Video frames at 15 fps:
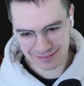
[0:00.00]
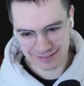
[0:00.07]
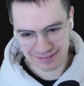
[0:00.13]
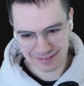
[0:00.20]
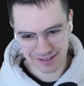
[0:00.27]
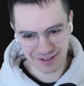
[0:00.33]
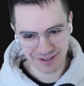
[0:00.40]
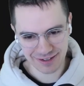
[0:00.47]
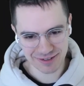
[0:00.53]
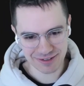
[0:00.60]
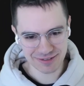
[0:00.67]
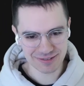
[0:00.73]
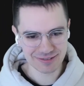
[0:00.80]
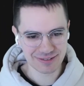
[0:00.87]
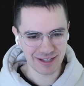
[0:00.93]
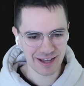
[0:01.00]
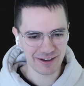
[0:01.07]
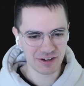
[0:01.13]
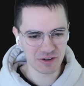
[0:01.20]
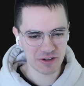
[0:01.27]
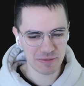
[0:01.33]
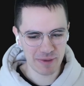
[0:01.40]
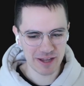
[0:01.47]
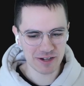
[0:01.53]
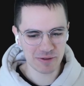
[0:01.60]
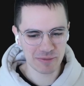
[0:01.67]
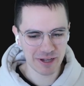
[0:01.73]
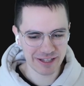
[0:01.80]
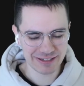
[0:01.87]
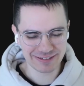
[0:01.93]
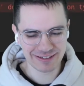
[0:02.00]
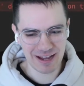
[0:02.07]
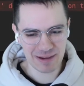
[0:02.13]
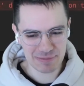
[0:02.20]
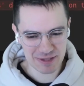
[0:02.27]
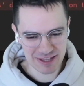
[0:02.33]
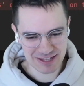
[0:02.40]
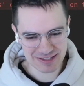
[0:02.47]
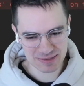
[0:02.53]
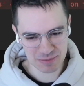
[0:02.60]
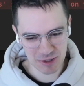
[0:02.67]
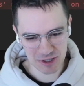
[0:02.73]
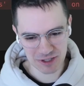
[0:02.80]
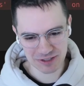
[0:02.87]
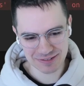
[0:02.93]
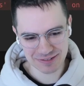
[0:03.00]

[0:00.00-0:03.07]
Uh-oh. I don't know. Commander might not be that smart.